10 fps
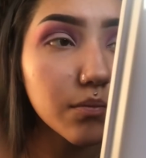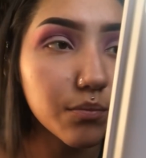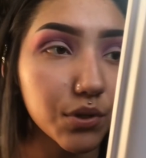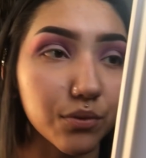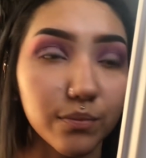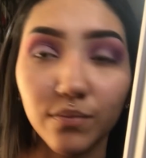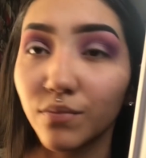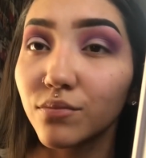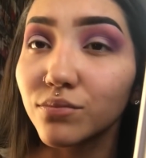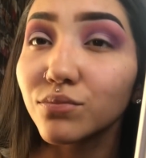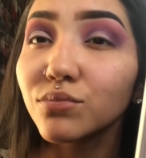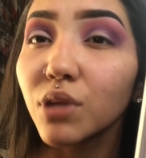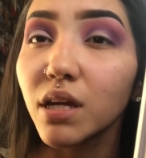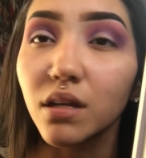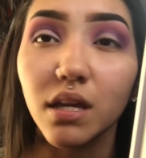Boom.
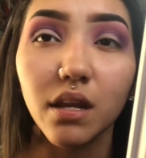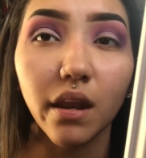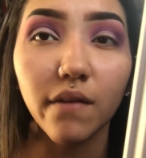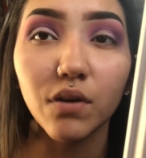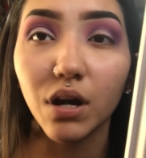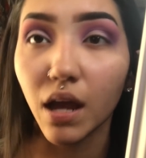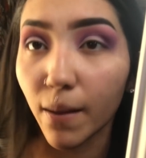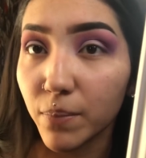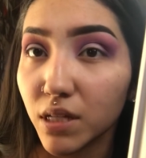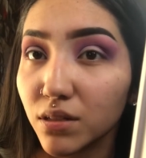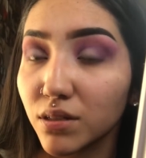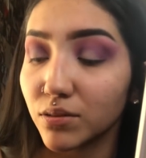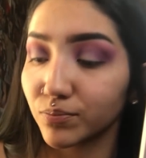Like it never happened.